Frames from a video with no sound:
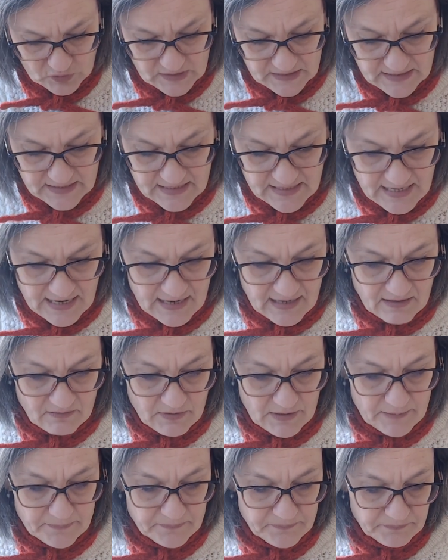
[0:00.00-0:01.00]

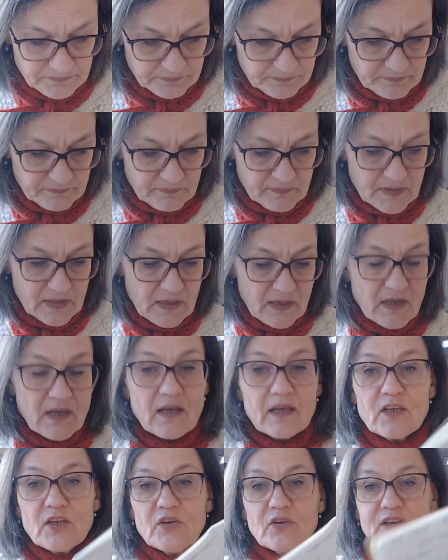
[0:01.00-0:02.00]
Lava.
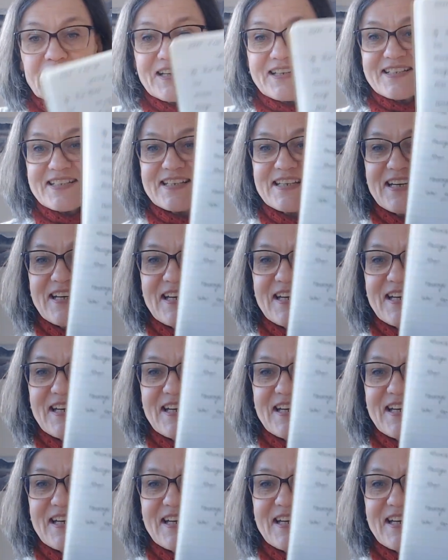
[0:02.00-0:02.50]
You can see